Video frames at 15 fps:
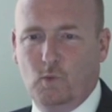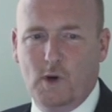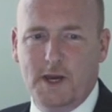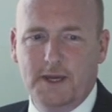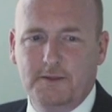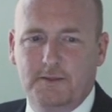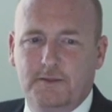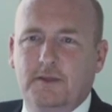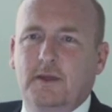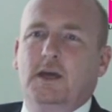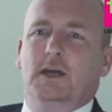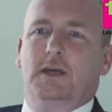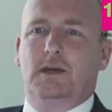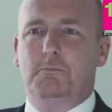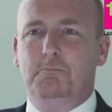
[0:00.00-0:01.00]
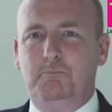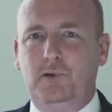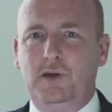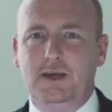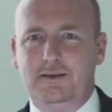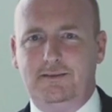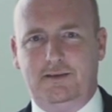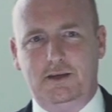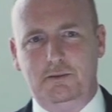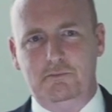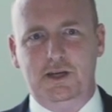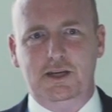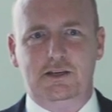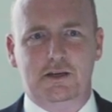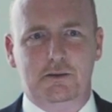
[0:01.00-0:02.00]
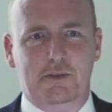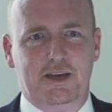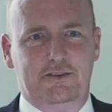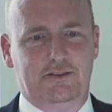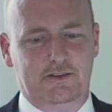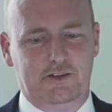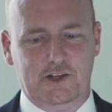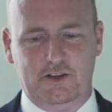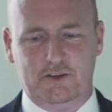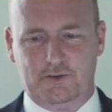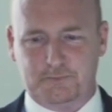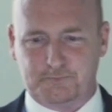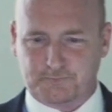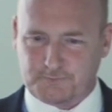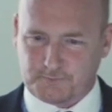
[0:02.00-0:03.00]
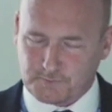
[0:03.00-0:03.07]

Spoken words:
with competing media messages.